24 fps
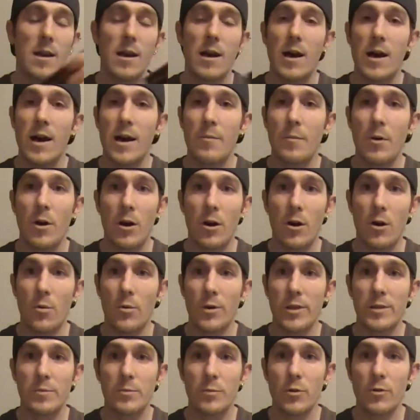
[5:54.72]
I'm
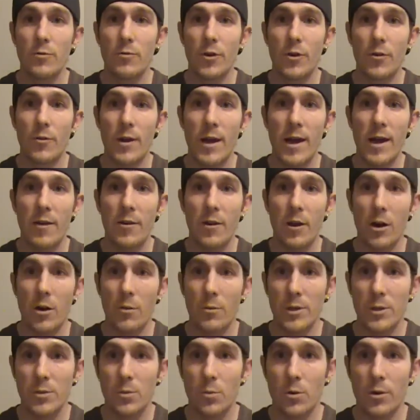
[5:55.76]
always moving around,
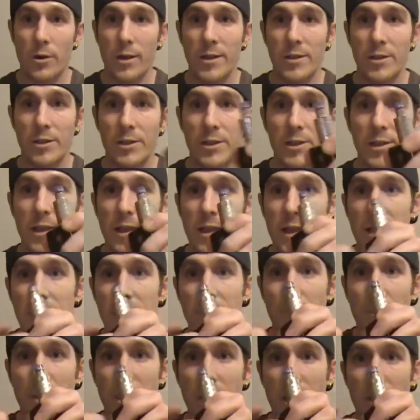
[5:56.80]
always working, so this thing gets
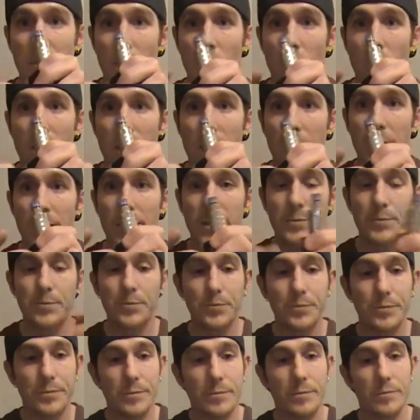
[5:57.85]
beat up quite a bit.
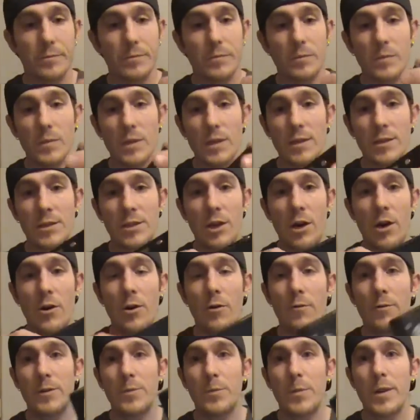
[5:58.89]
So I don't
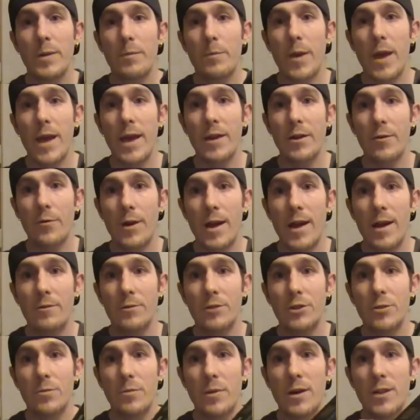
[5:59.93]
know if it's been banged
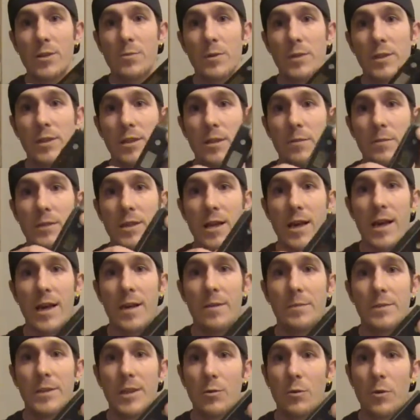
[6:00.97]
around too much, but
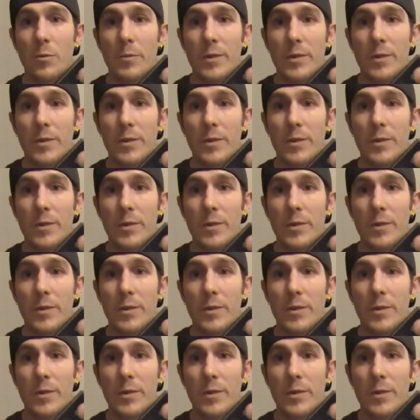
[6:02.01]
sometimes it will